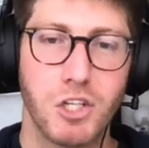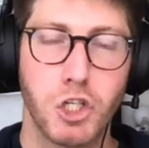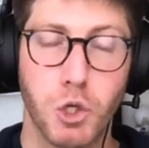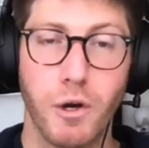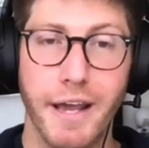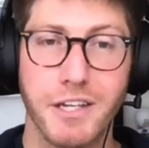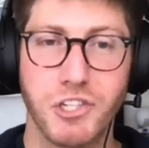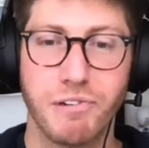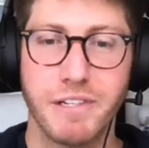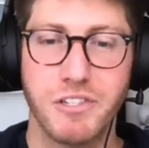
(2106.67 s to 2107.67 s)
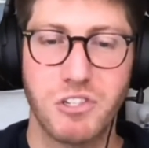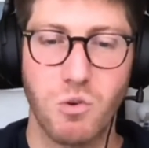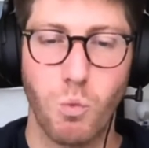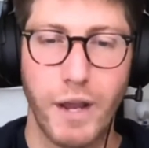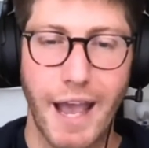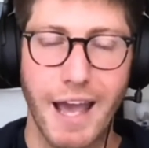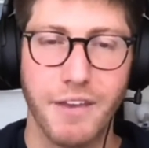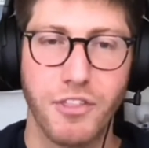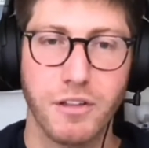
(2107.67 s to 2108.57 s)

Short answer is we had the